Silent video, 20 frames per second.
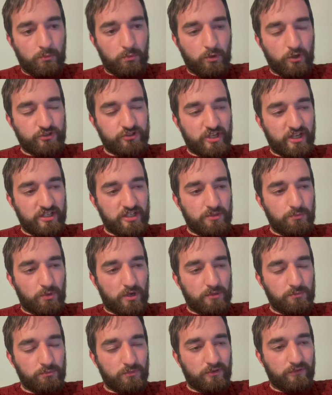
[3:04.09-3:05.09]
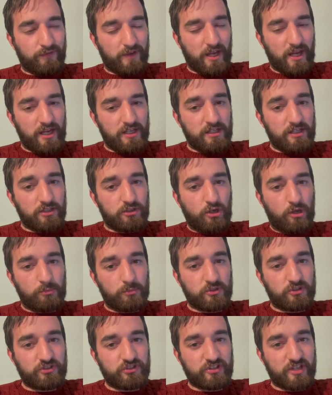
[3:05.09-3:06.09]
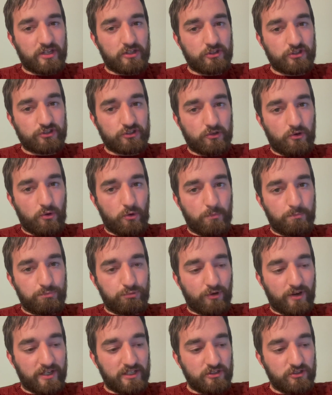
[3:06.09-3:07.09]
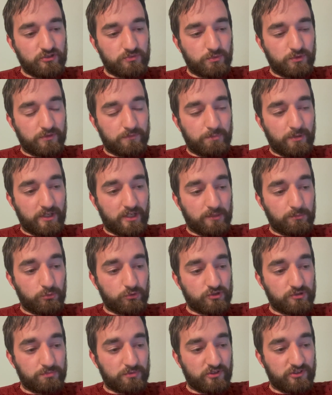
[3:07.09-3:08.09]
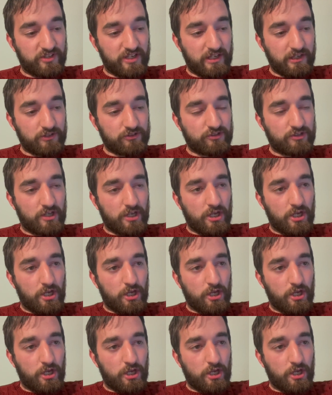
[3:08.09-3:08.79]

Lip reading: What anyone with any common sense or brains would have been able to predict